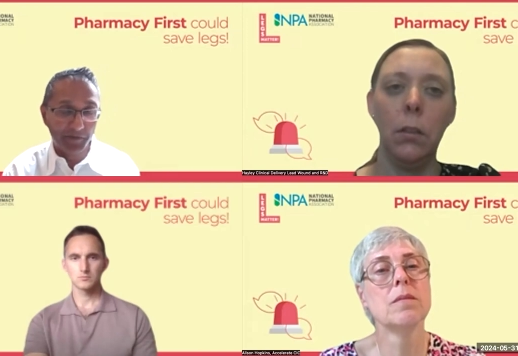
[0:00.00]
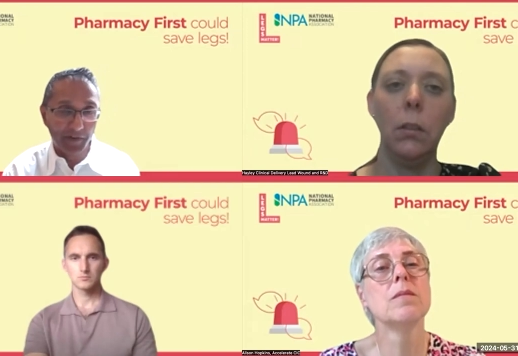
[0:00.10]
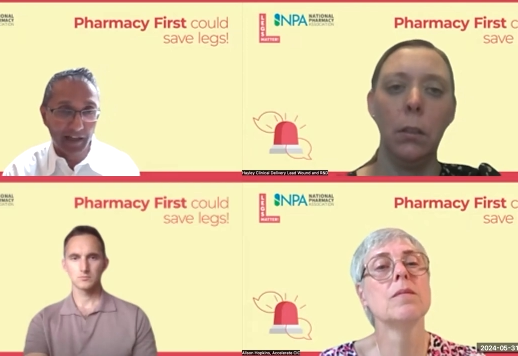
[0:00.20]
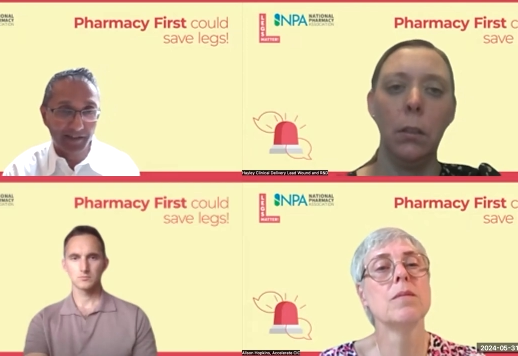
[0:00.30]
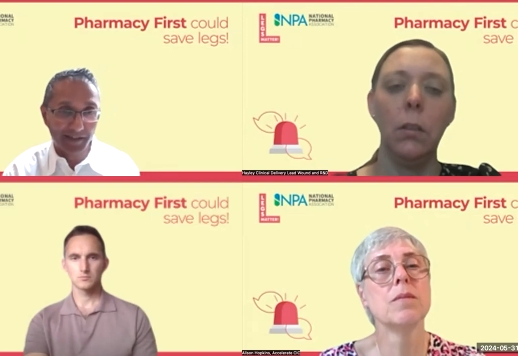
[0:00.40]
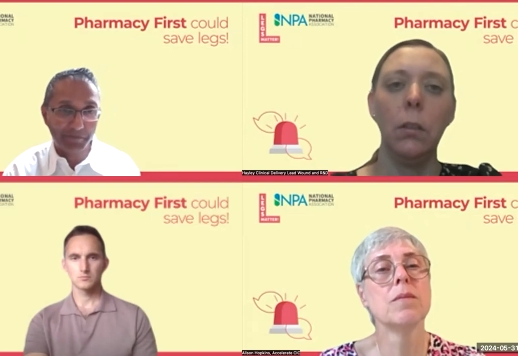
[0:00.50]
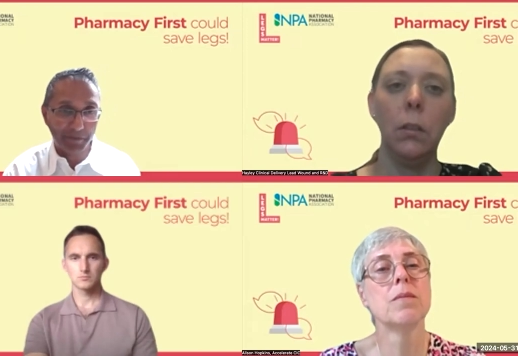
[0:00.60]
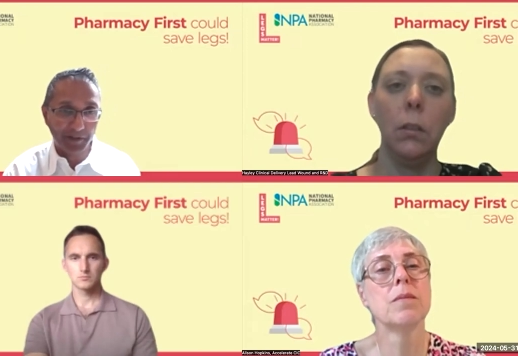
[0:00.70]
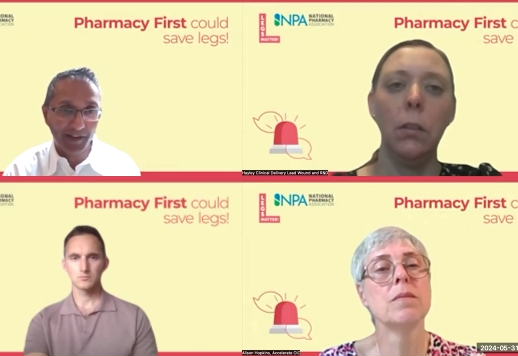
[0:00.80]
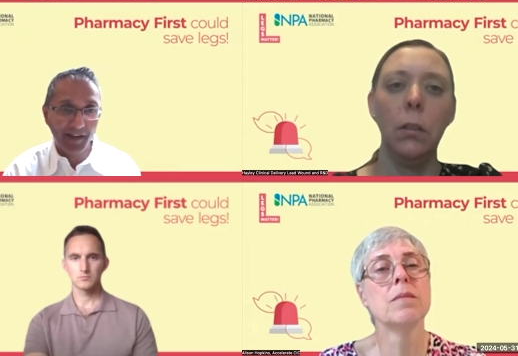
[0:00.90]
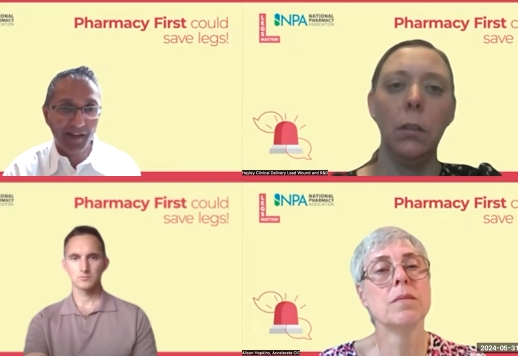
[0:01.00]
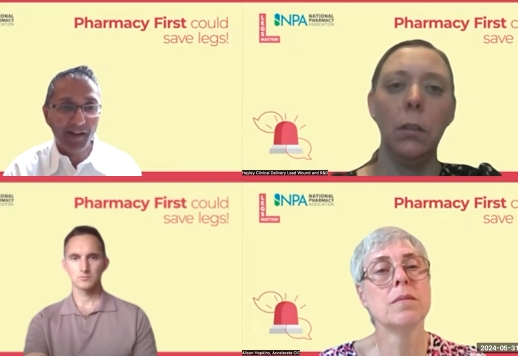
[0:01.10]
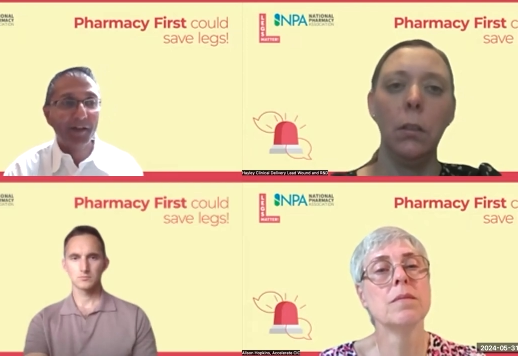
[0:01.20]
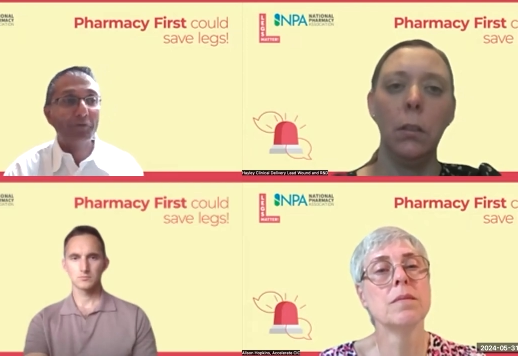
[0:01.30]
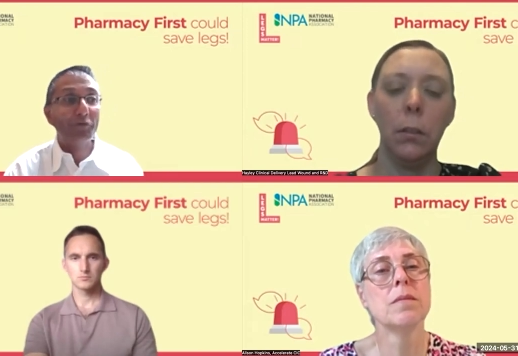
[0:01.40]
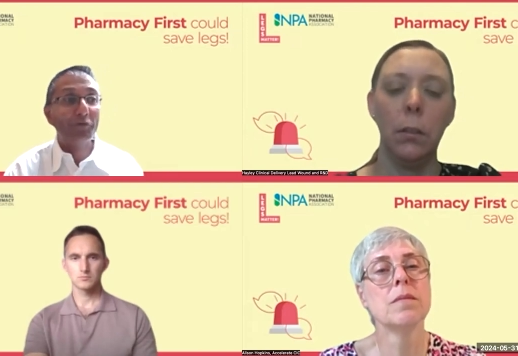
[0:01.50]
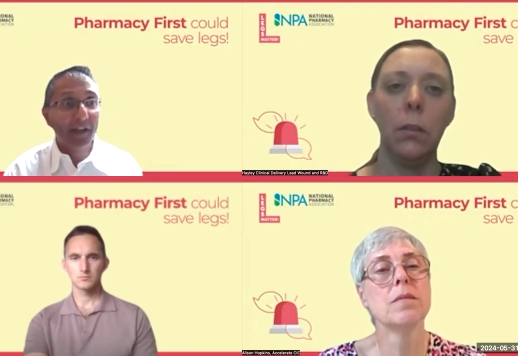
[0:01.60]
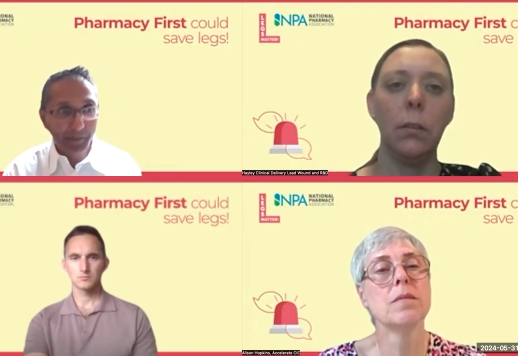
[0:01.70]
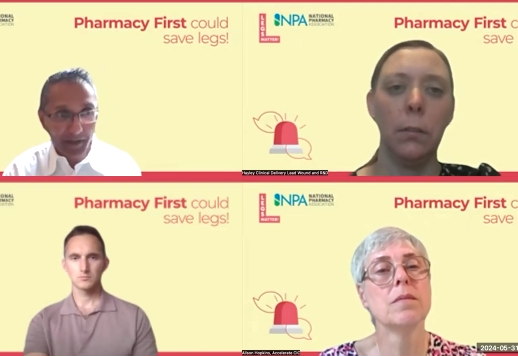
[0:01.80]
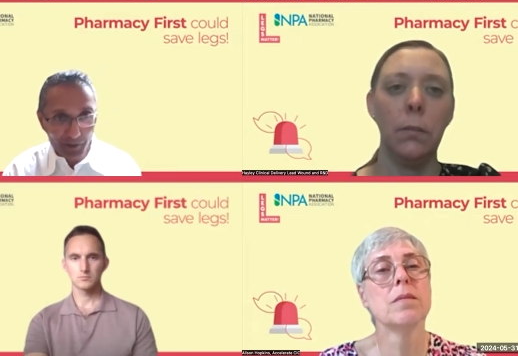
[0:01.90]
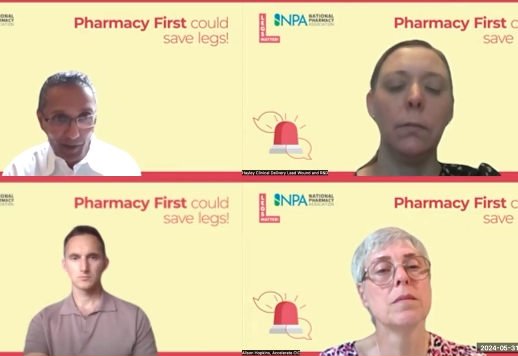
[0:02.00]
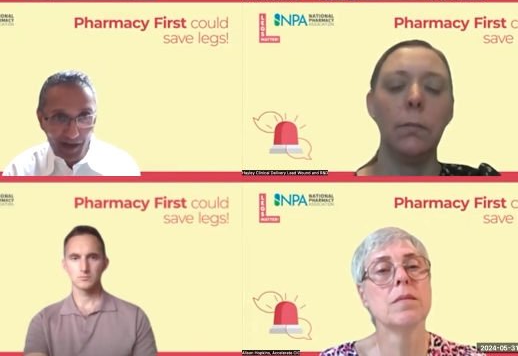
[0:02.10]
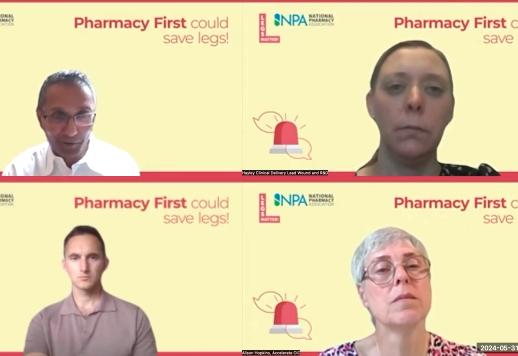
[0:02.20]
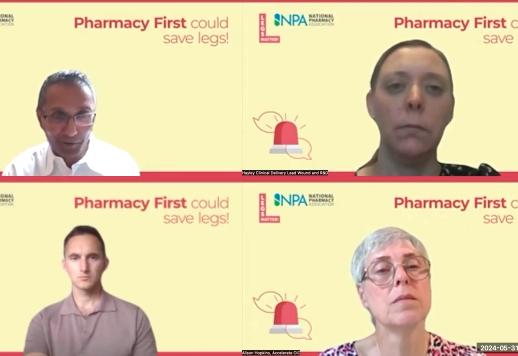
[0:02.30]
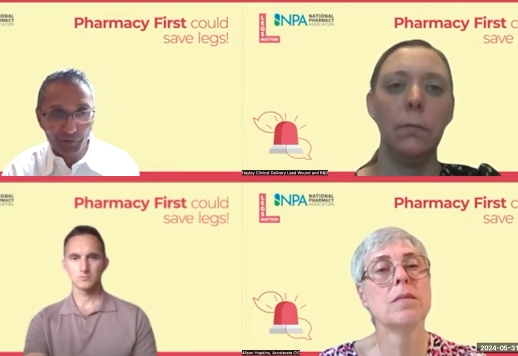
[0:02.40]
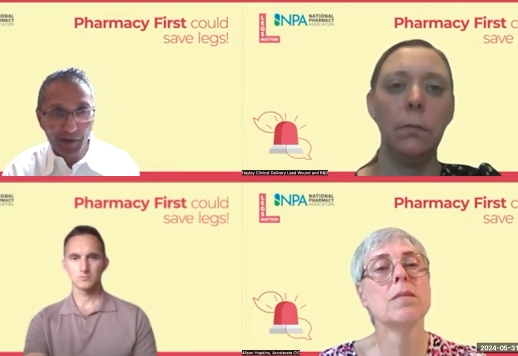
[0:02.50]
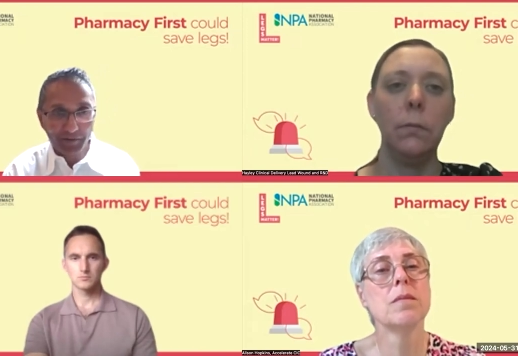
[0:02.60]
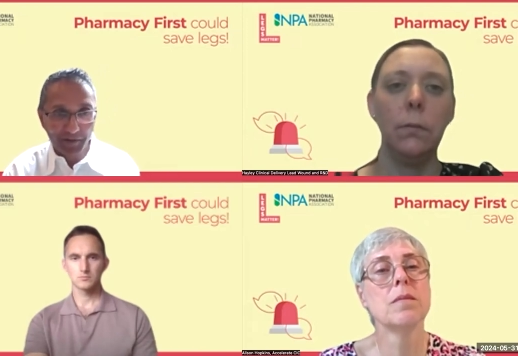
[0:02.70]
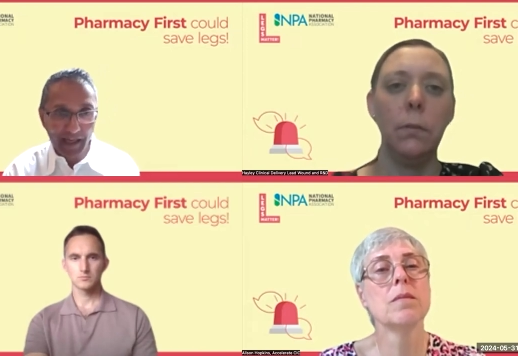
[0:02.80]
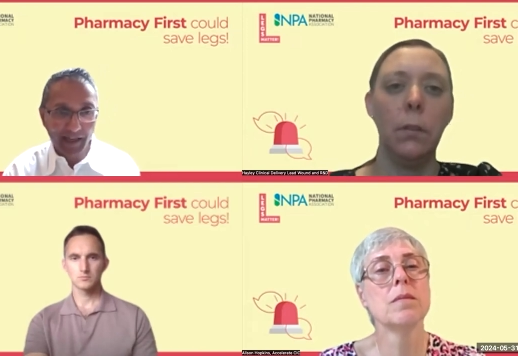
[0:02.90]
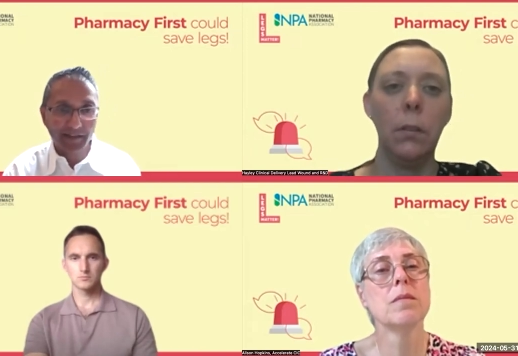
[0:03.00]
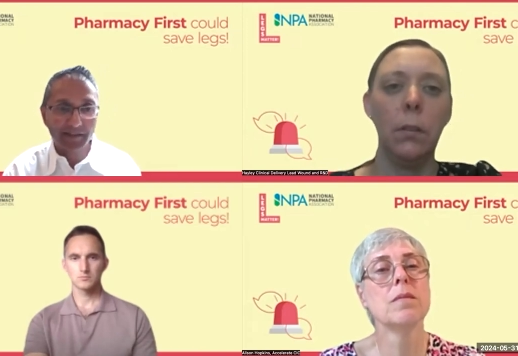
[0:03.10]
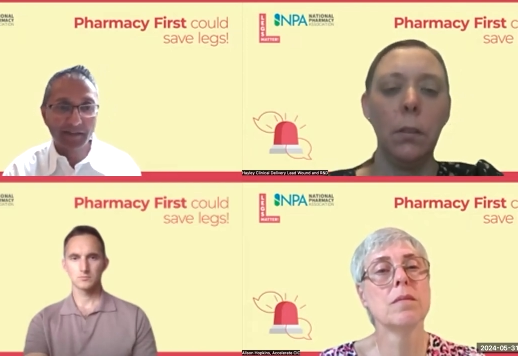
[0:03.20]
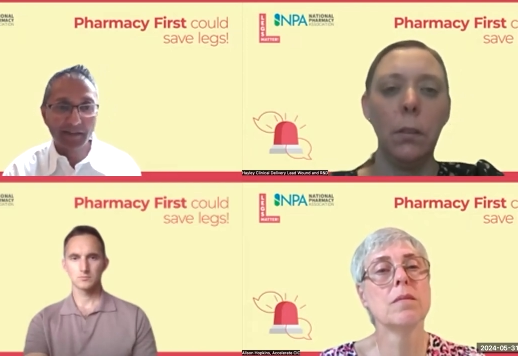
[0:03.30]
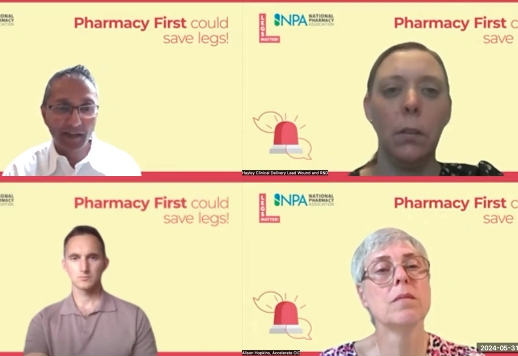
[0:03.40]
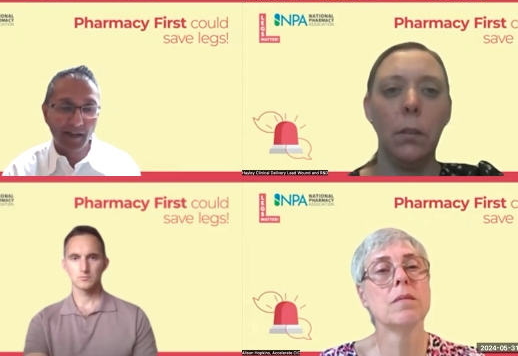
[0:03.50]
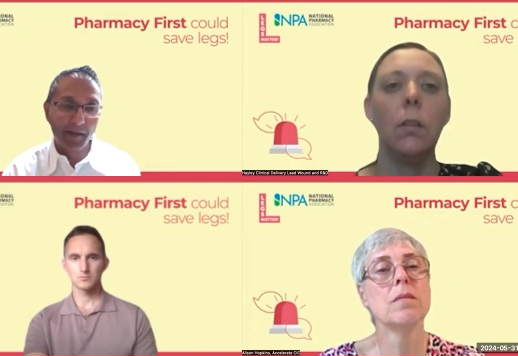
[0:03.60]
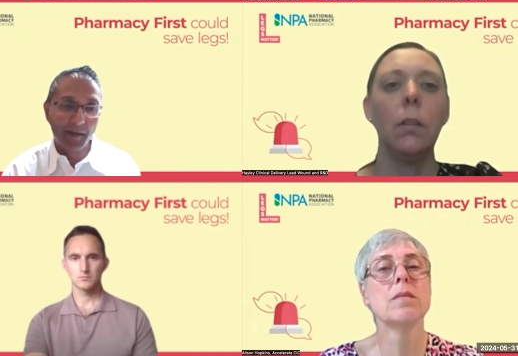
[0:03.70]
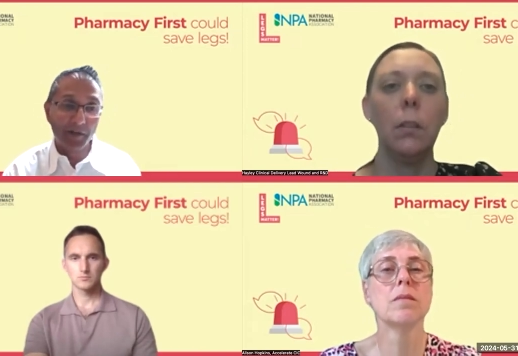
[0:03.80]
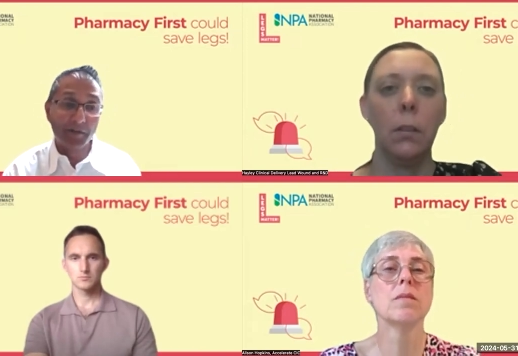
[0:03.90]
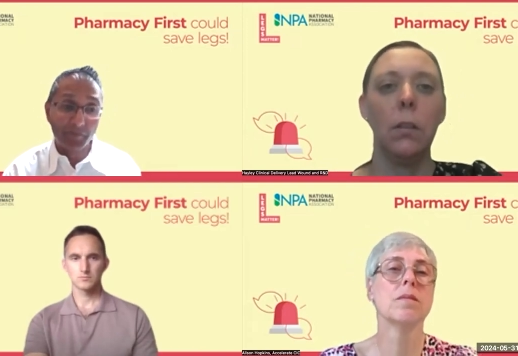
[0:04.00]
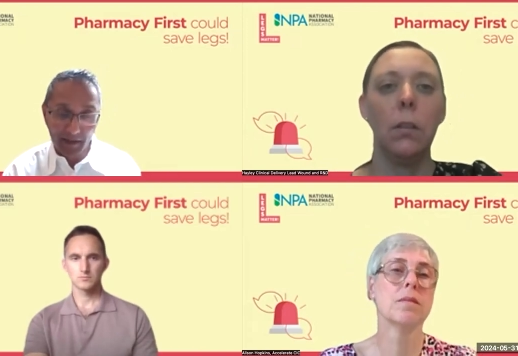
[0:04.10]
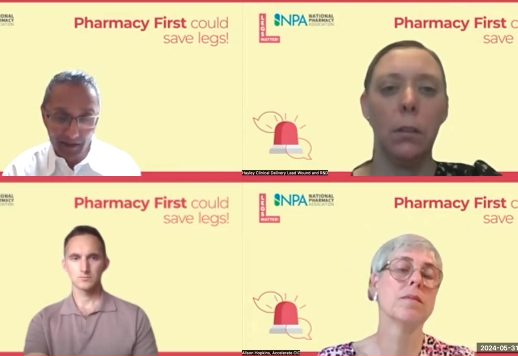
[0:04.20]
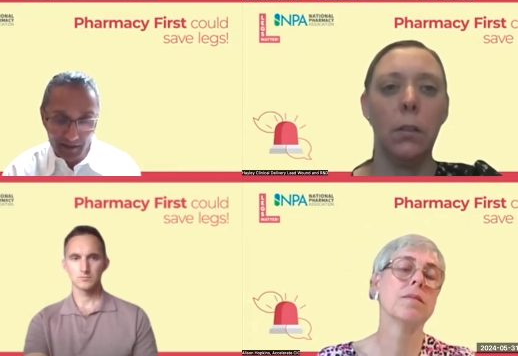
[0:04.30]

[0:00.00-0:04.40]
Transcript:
Speaker 1: fairly simple, really be aware of all the red flags, but yeah,